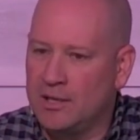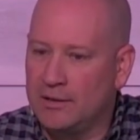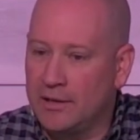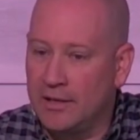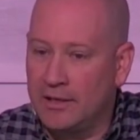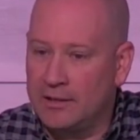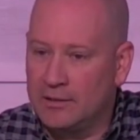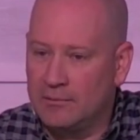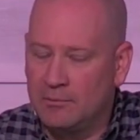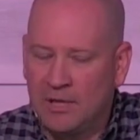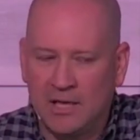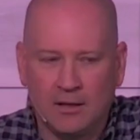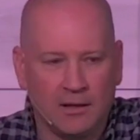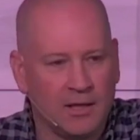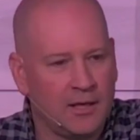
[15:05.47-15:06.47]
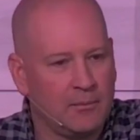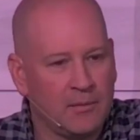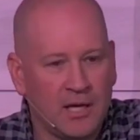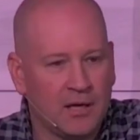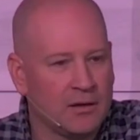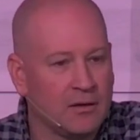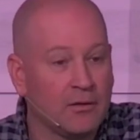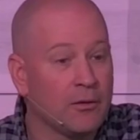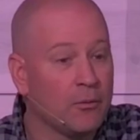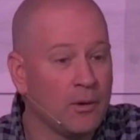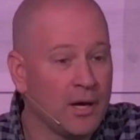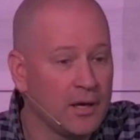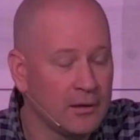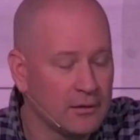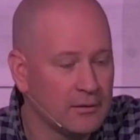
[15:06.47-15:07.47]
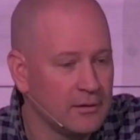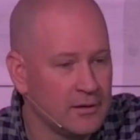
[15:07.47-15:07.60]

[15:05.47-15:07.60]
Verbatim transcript: They met a lame man on the way.